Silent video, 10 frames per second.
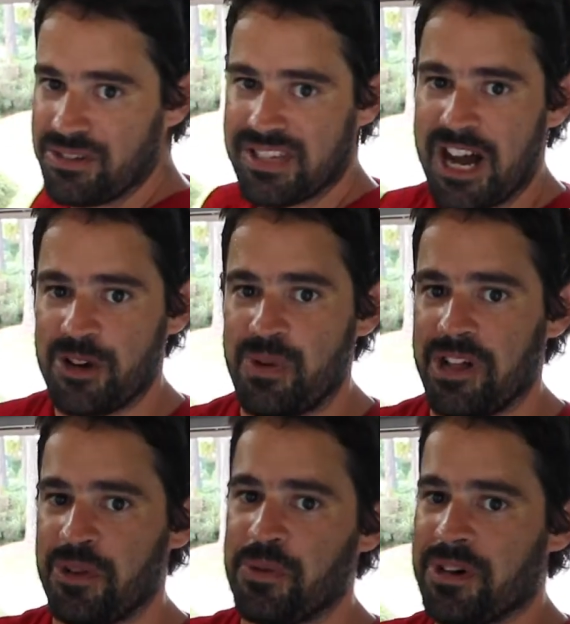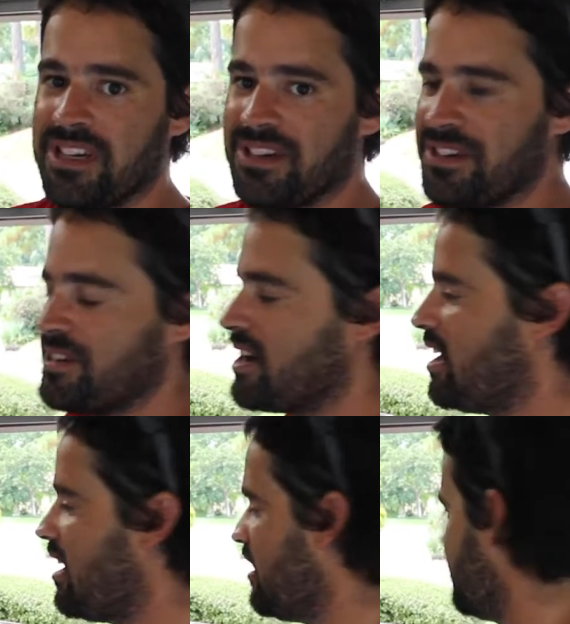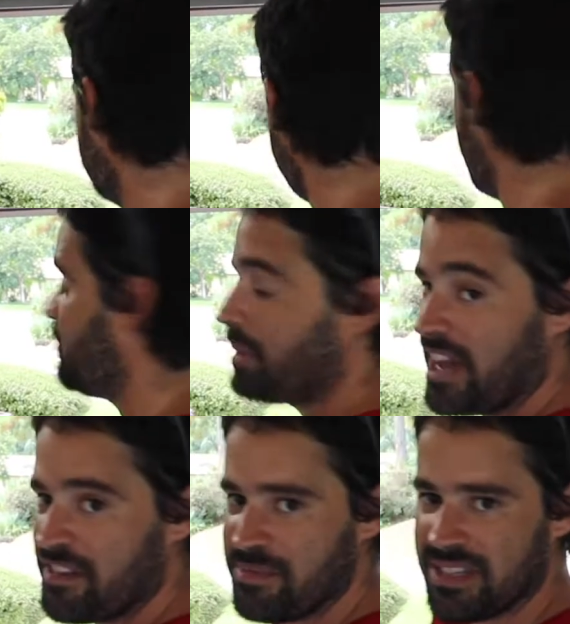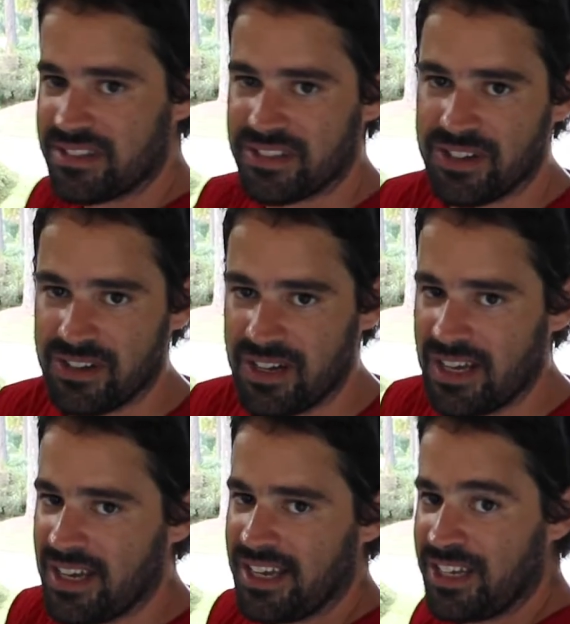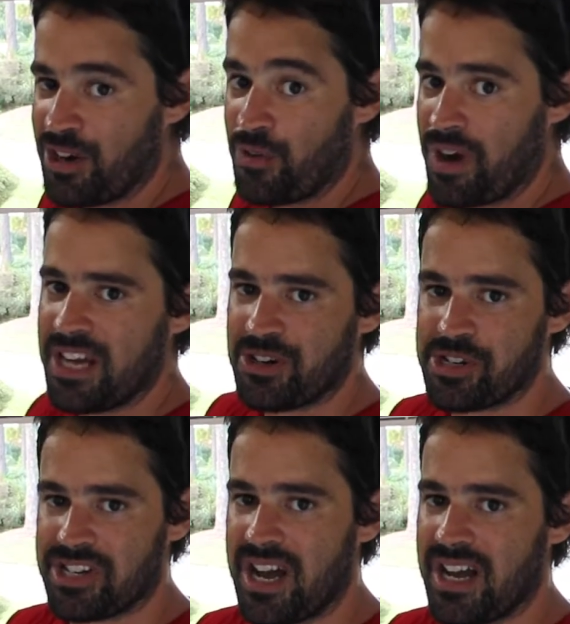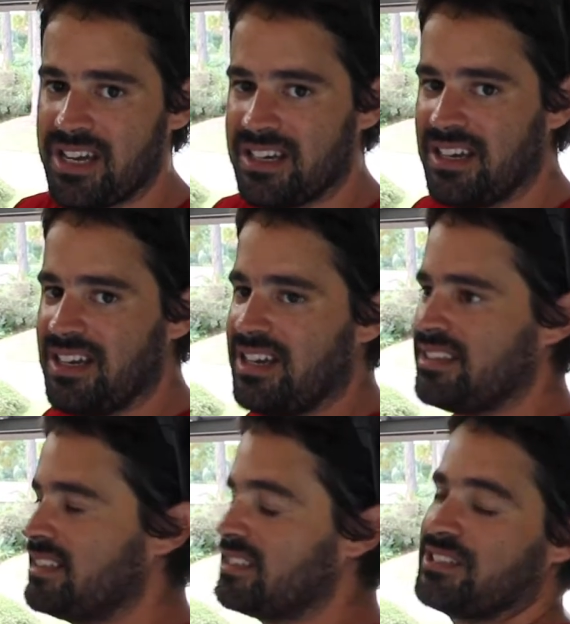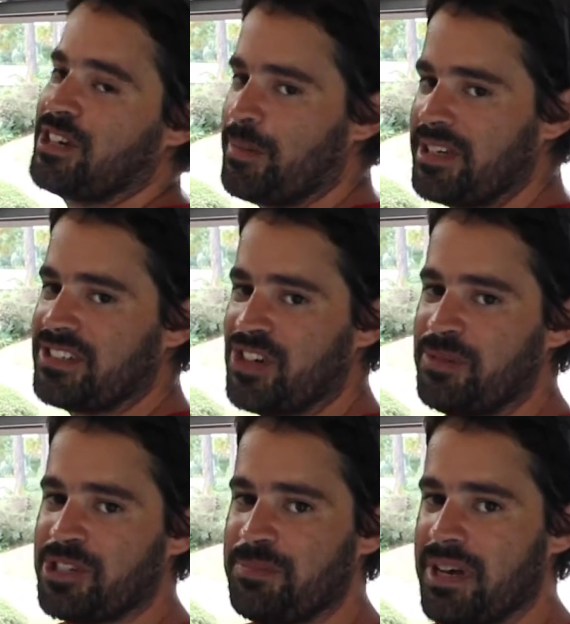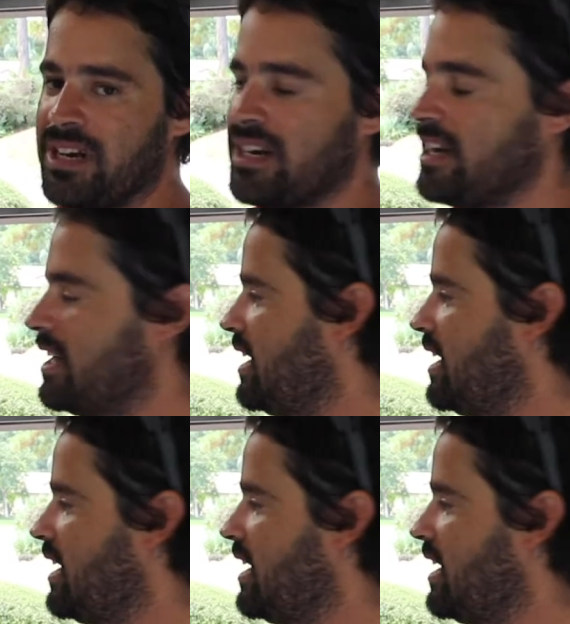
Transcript: you down while you're working on your car on hot pavement. So, you know, rain or shine, this is gonna be so much better.